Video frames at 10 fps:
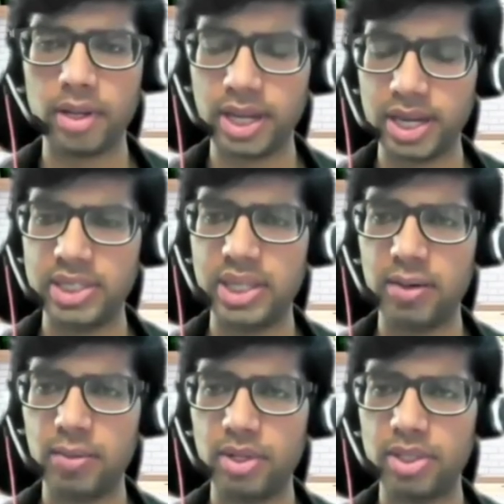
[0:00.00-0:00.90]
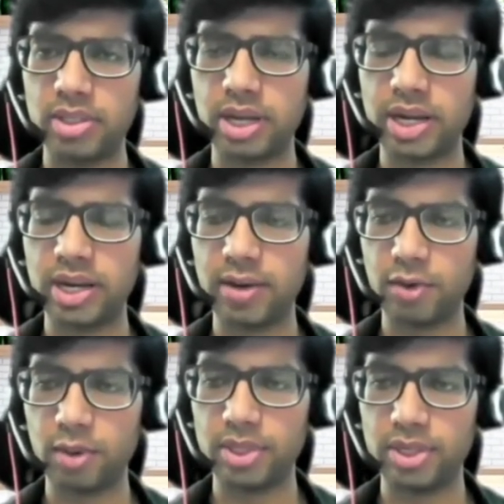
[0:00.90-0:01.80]
Yes, there was an
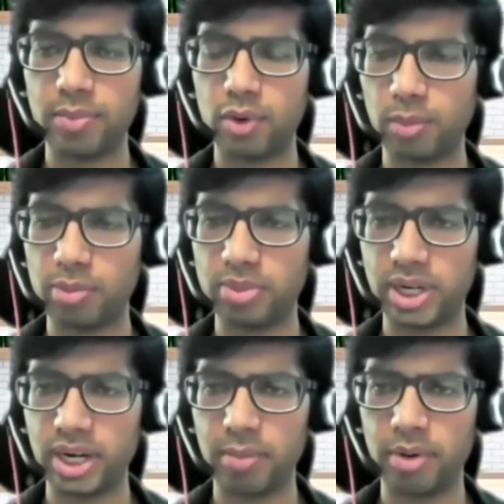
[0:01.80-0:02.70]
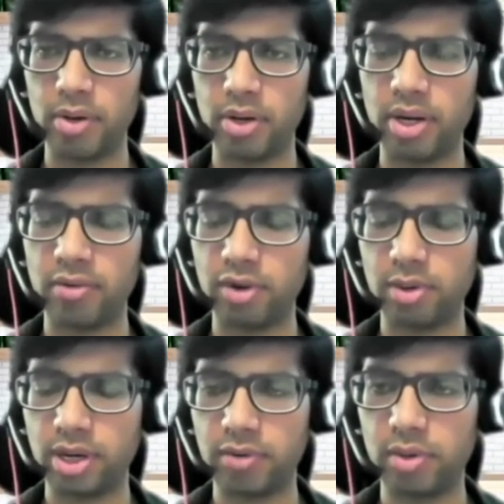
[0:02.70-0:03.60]
information problem statement or an
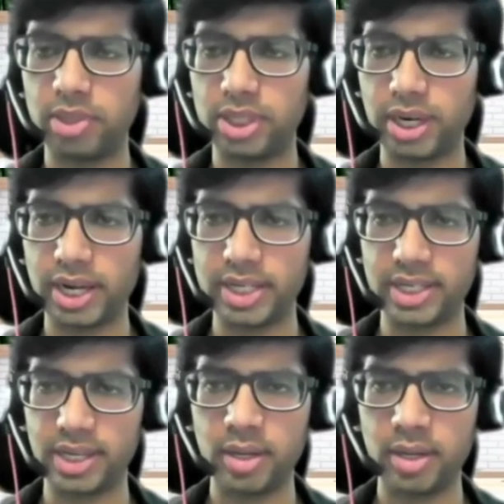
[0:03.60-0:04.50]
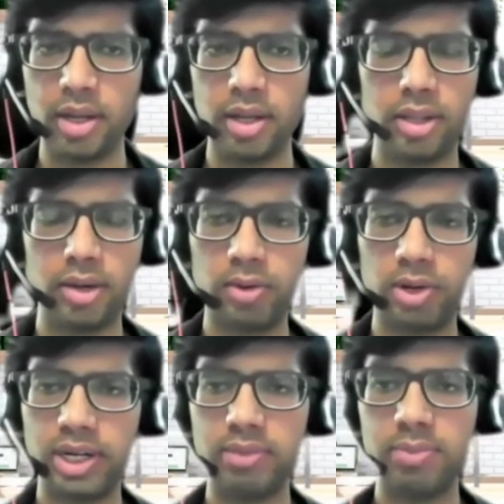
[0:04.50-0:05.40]
information essay.
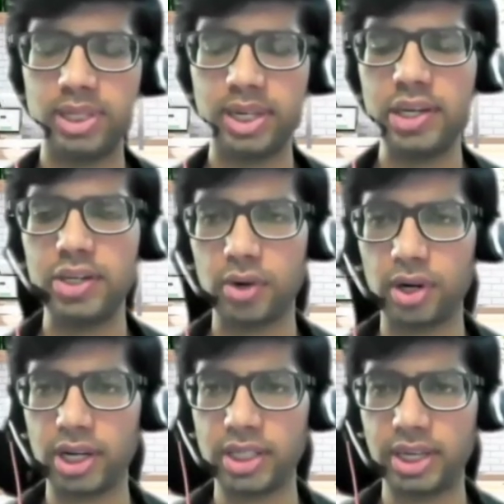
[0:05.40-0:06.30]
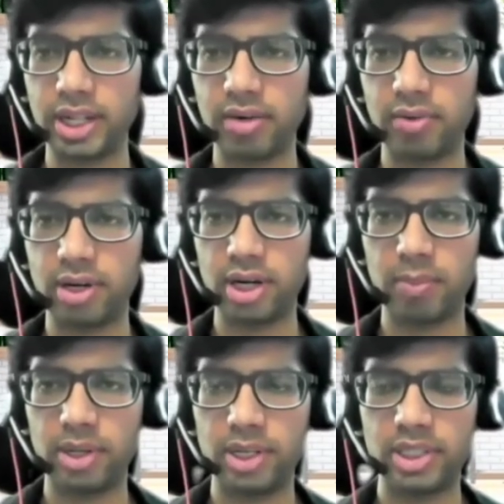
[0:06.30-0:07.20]
It is basically a short essay, and the word
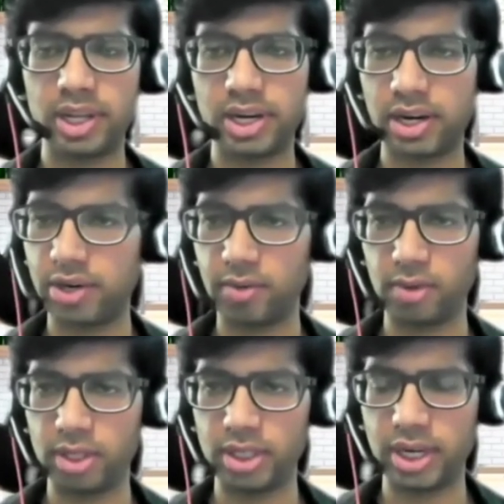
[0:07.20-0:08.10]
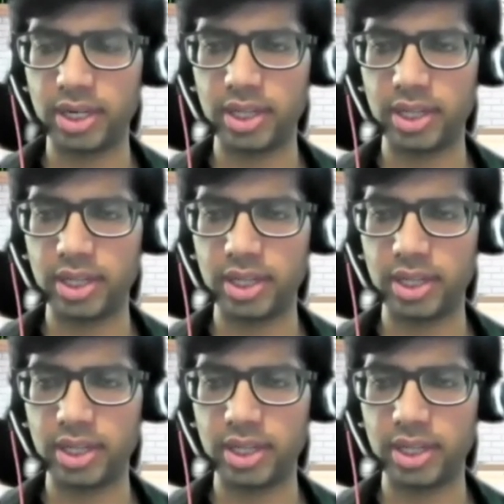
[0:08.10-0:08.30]
limit is 300 words.